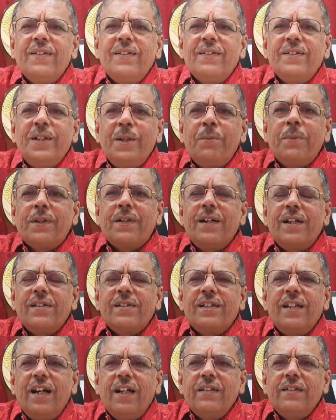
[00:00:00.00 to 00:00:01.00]
Jayaprakash
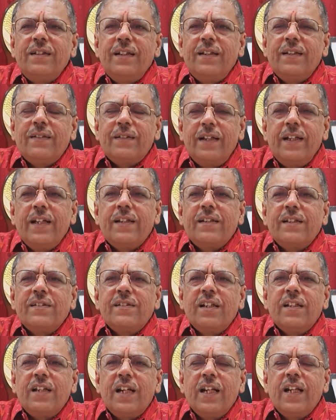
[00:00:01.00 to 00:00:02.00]
Gandhi, career
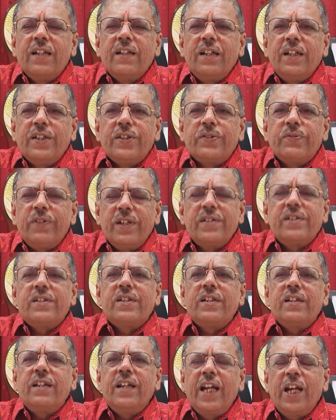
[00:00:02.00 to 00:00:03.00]
consultant analyst. First,
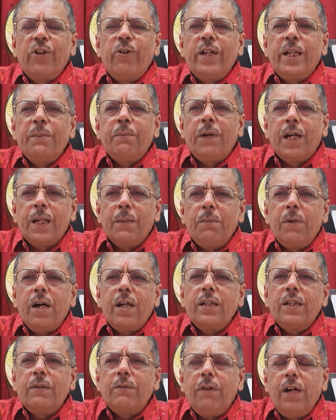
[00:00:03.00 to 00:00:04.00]
engalude
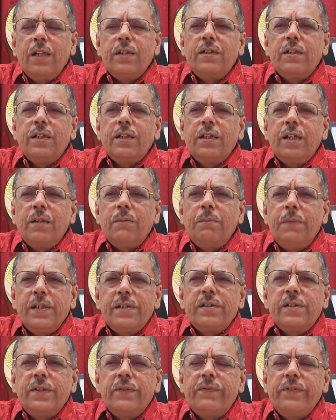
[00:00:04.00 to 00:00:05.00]
manamarnda vaazhthukal,
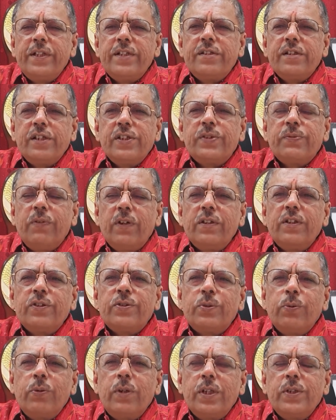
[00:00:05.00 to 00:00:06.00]
best wishes for the
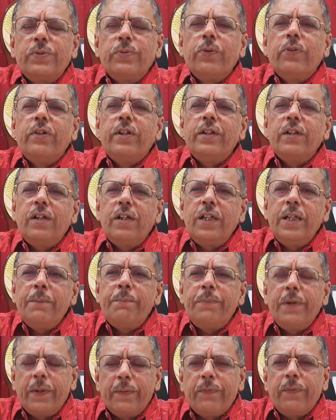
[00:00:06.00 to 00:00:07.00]
students who really
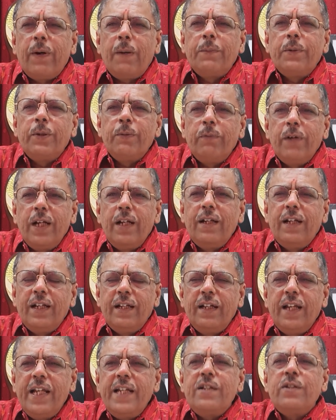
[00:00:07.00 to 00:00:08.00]
performed well in
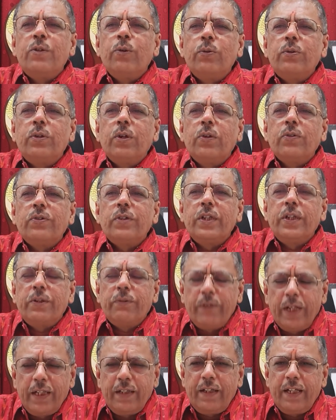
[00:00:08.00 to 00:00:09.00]
NEET
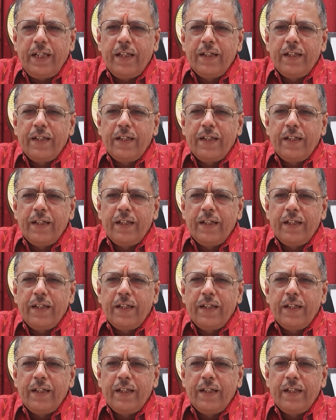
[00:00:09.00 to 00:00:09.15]
2020.